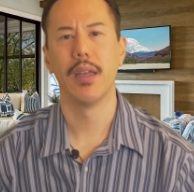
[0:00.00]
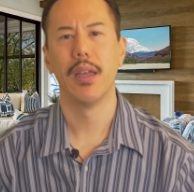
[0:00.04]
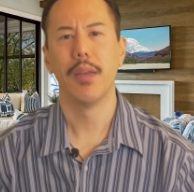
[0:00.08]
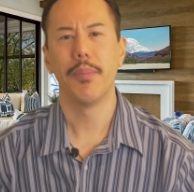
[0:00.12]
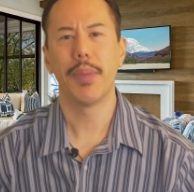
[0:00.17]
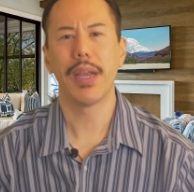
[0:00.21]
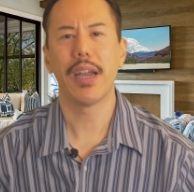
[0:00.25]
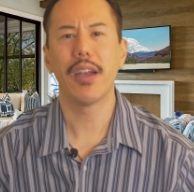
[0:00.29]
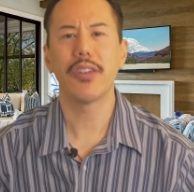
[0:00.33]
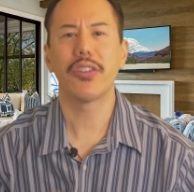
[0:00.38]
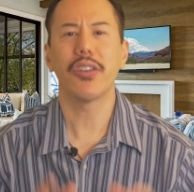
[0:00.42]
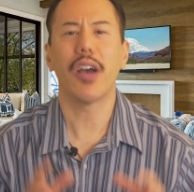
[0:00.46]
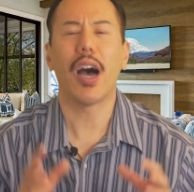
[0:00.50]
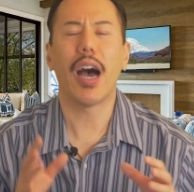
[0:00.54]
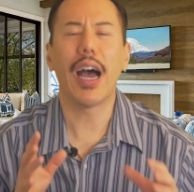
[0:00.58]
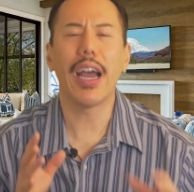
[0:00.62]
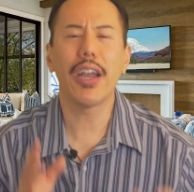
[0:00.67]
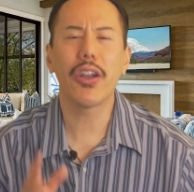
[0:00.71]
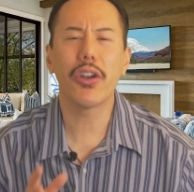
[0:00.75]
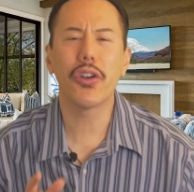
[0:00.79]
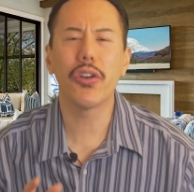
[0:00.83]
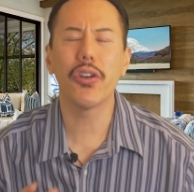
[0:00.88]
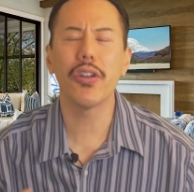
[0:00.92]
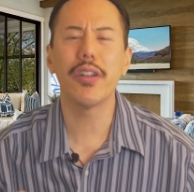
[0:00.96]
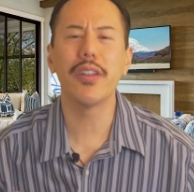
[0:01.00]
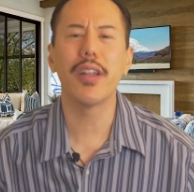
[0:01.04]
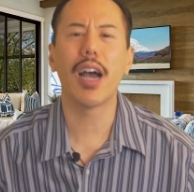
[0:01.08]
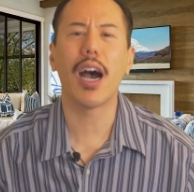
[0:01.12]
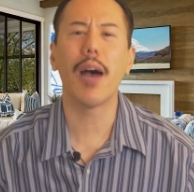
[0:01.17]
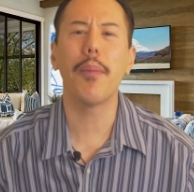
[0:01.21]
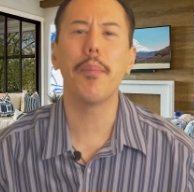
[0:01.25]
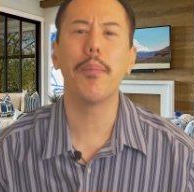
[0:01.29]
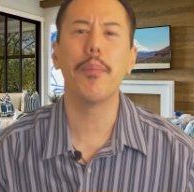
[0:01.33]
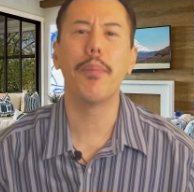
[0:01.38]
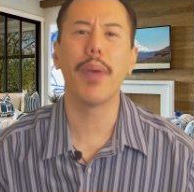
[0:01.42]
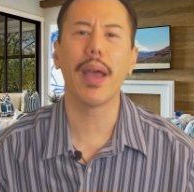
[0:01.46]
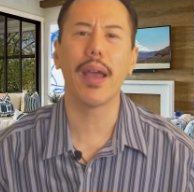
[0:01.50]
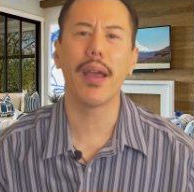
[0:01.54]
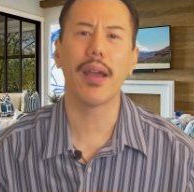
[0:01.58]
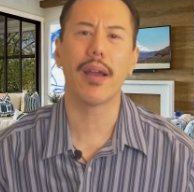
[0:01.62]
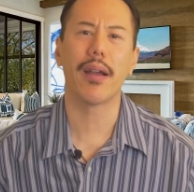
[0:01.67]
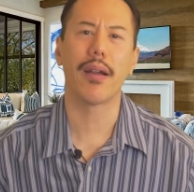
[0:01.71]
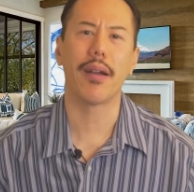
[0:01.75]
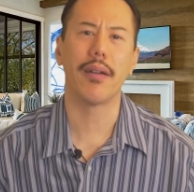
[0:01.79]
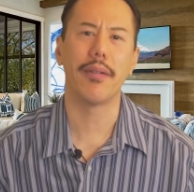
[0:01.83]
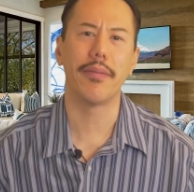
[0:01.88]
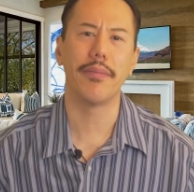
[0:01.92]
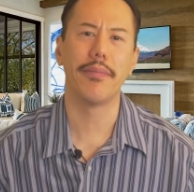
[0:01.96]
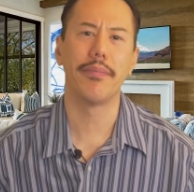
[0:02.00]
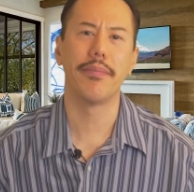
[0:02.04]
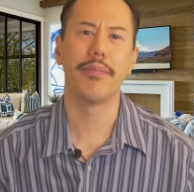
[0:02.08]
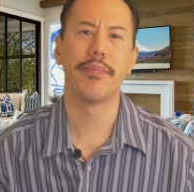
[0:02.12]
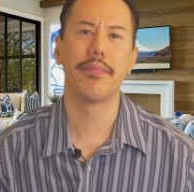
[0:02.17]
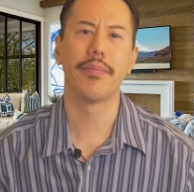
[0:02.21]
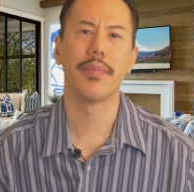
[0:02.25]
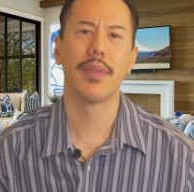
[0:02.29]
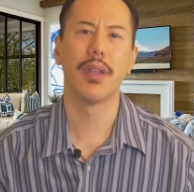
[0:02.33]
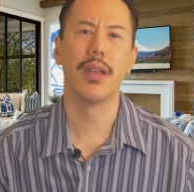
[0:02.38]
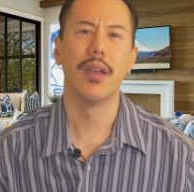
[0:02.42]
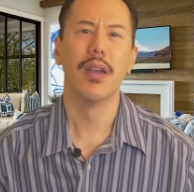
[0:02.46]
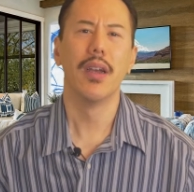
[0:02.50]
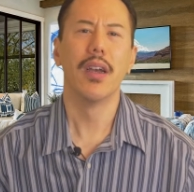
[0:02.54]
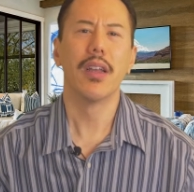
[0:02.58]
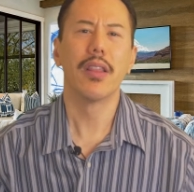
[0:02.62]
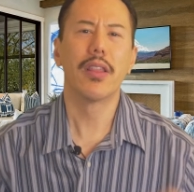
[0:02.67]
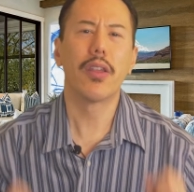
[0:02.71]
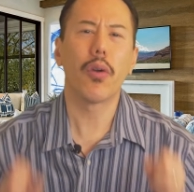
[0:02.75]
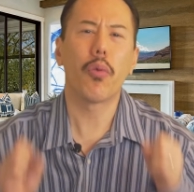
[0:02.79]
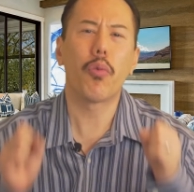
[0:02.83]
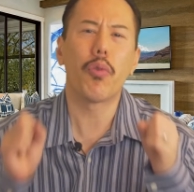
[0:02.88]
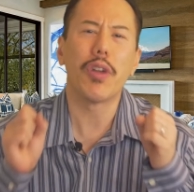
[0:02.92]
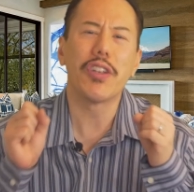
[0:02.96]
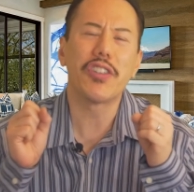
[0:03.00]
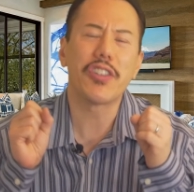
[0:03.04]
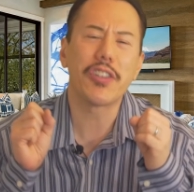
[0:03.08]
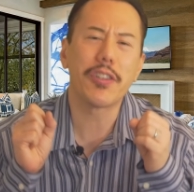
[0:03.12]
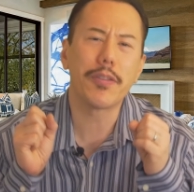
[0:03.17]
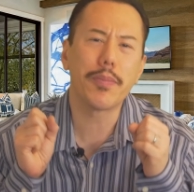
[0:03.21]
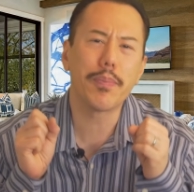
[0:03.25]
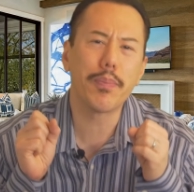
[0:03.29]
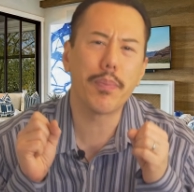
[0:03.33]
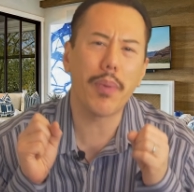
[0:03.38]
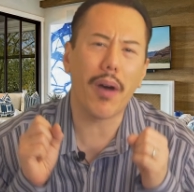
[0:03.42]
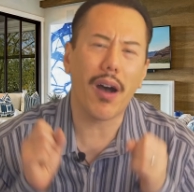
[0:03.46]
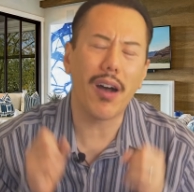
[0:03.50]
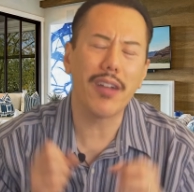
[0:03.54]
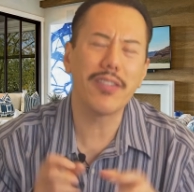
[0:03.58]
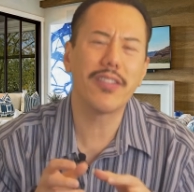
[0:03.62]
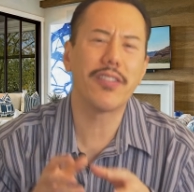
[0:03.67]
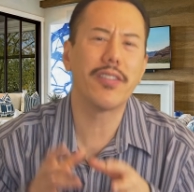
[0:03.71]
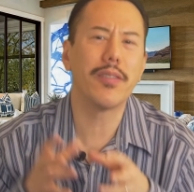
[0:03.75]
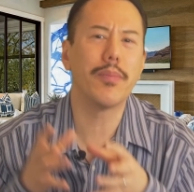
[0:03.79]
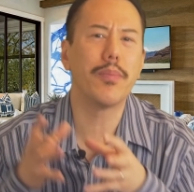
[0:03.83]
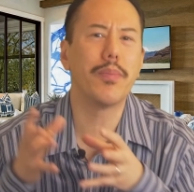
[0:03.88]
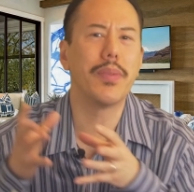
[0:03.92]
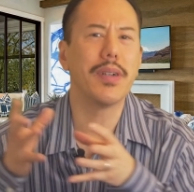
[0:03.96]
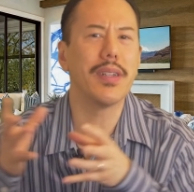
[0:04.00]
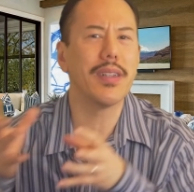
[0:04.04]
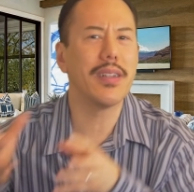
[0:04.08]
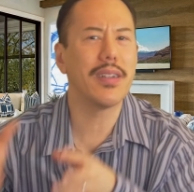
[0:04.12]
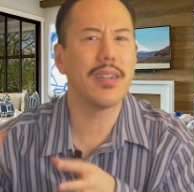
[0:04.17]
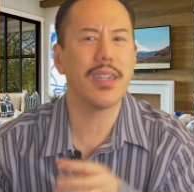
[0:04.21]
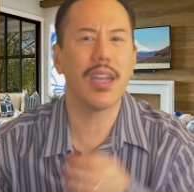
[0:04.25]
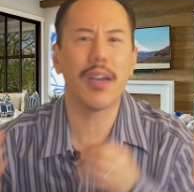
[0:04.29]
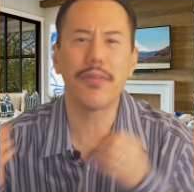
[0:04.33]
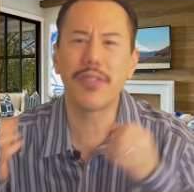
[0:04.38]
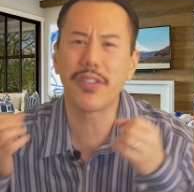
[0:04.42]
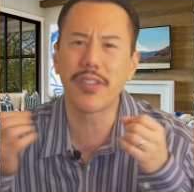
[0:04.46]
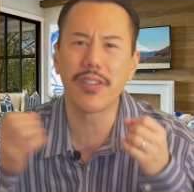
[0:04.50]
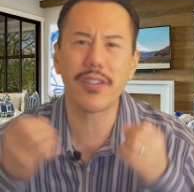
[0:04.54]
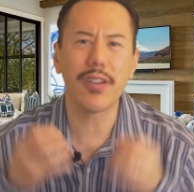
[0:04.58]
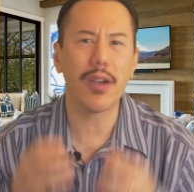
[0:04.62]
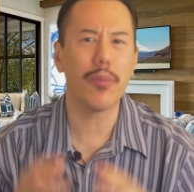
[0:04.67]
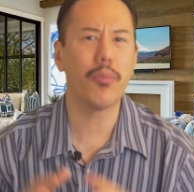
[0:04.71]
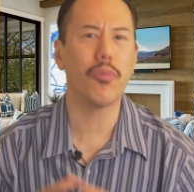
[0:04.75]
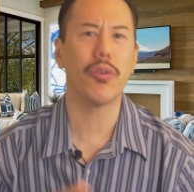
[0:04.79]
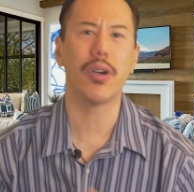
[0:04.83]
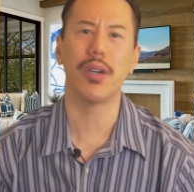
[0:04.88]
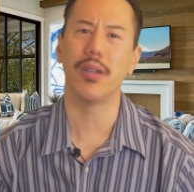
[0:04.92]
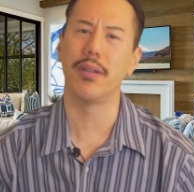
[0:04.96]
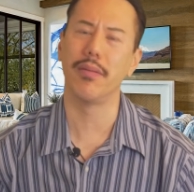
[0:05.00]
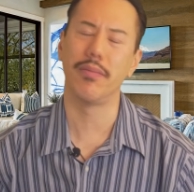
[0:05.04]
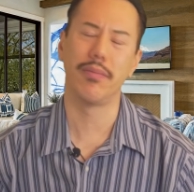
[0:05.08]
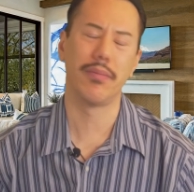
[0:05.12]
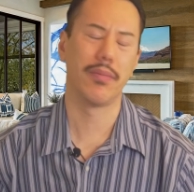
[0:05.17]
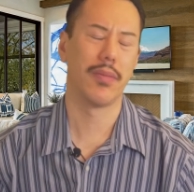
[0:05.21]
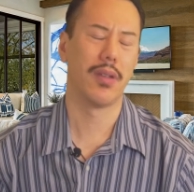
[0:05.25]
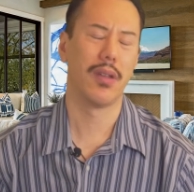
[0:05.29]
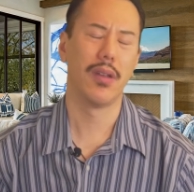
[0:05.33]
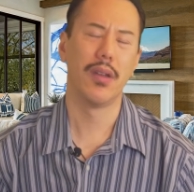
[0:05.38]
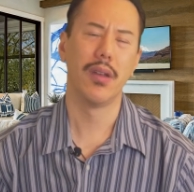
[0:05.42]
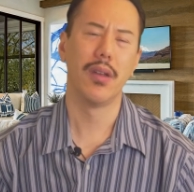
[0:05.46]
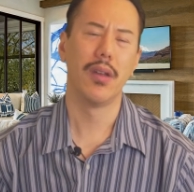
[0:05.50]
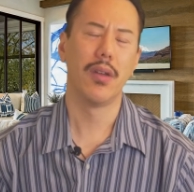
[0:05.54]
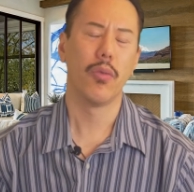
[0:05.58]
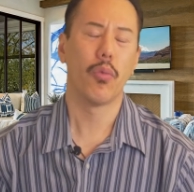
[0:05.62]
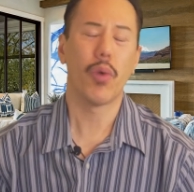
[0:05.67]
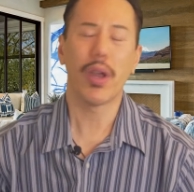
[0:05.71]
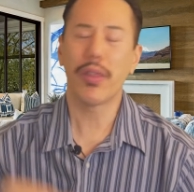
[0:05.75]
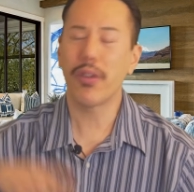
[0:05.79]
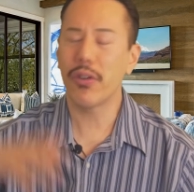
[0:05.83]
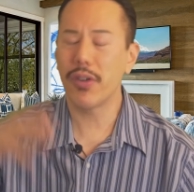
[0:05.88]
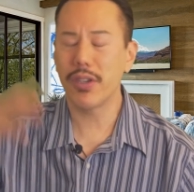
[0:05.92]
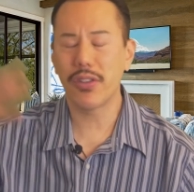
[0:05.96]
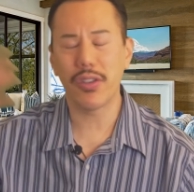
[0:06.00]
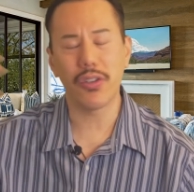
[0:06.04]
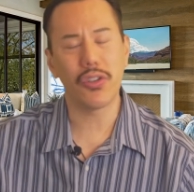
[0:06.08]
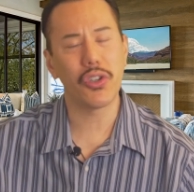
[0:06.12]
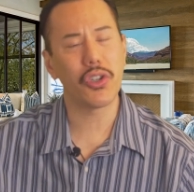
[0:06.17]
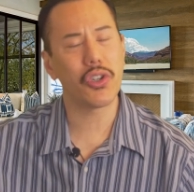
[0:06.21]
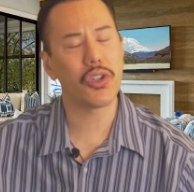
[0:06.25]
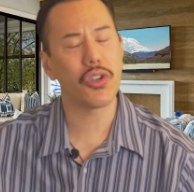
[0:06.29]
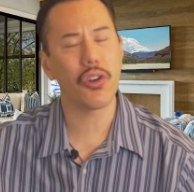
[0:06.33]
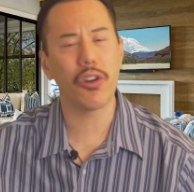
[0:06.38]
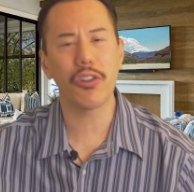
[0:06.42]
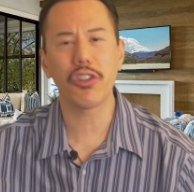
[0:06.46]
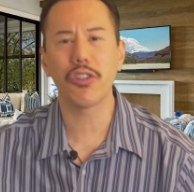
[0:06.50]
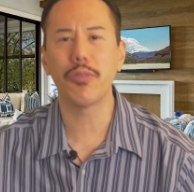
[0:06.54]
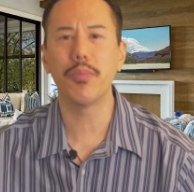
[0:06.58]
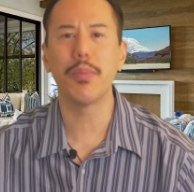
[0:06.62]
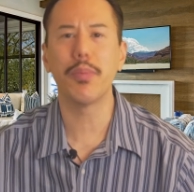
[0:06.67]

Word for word: Because I could not bear the responsibility of someone whether it's a church